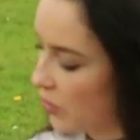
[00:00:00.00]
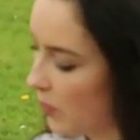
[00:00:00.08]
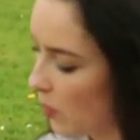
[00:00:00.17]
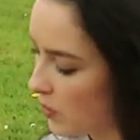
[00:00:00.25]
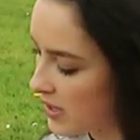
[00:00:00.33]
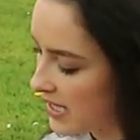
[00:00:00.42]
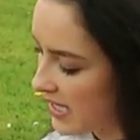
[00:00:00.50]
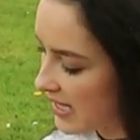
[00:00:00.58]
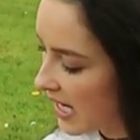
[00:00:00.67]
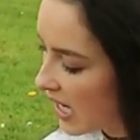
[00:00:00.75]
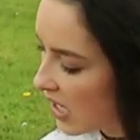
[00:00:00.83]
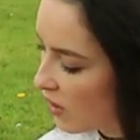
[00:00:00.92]
up was these
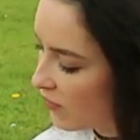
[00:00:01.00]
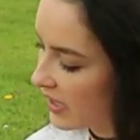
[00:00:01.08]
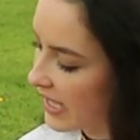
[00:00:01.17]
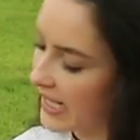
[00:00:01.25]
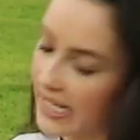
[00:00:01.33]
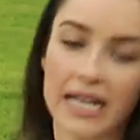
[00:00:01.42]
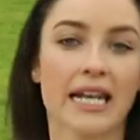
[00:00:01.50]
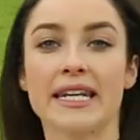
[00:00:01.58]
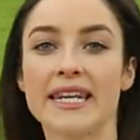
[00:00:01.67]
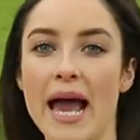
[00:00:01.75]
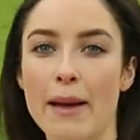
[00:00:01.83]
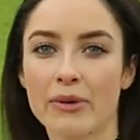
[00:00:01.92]
lovely little
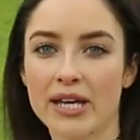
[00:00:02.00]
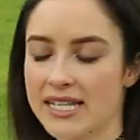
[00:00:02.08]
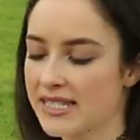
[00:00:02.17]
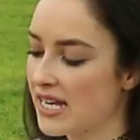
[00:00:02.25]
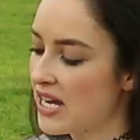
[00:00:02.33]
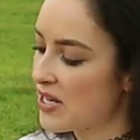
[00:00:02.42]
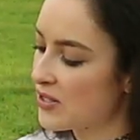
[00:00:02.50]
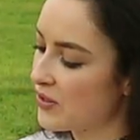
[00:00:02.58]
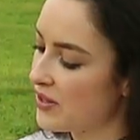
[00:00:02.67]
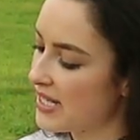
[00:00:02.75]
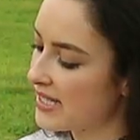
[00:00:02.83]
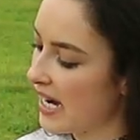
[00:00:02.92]
napkins.
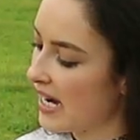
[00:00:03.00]
So these